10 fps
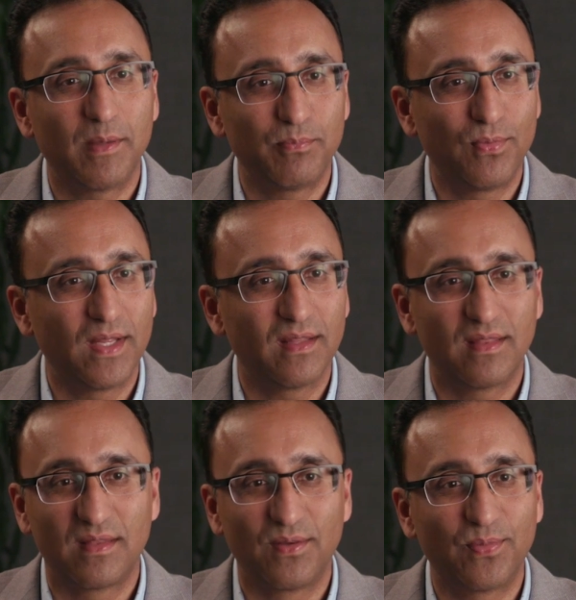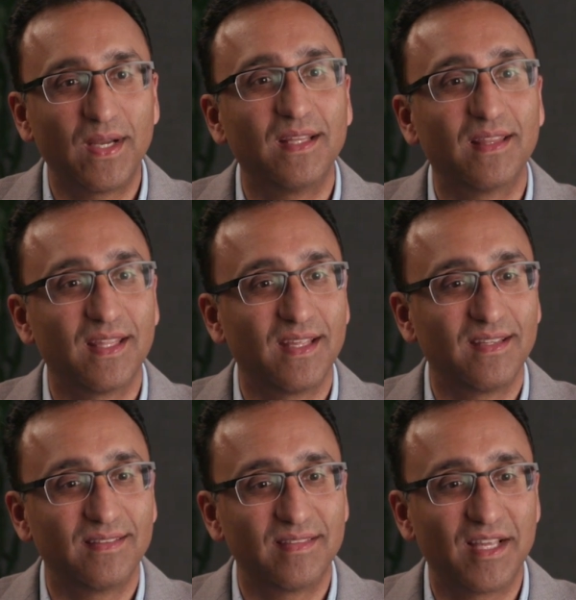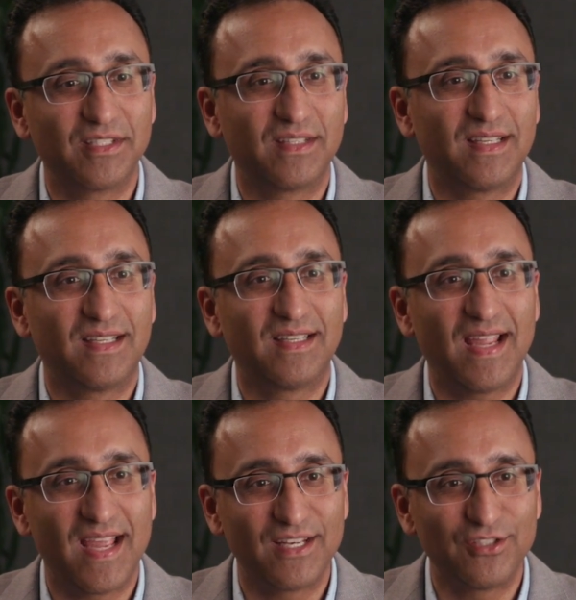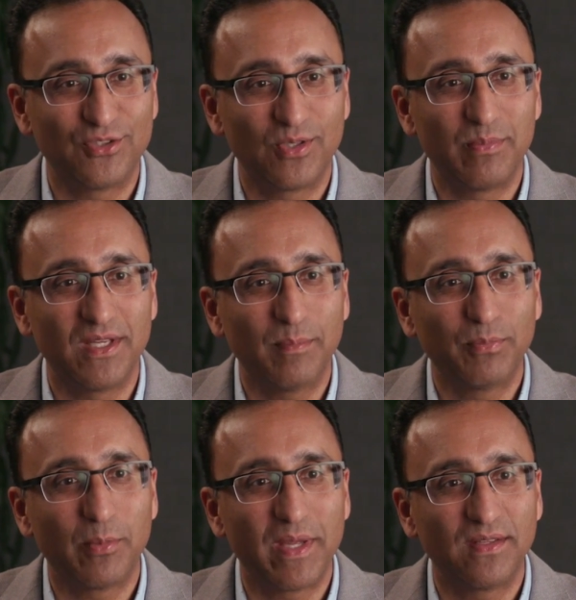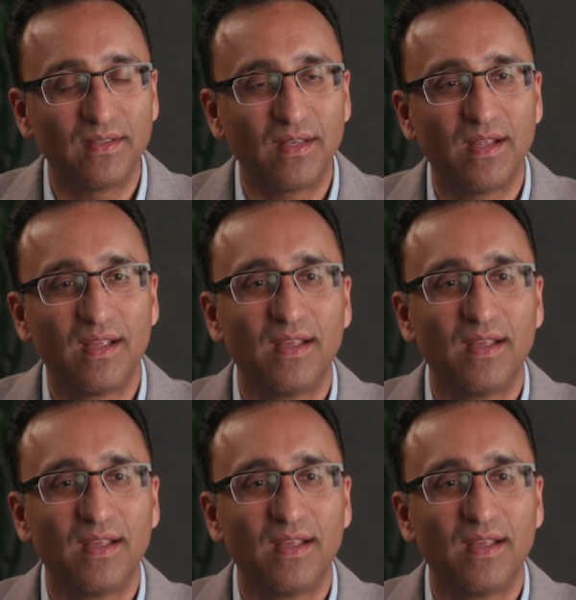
up with great things that can and should be implemented.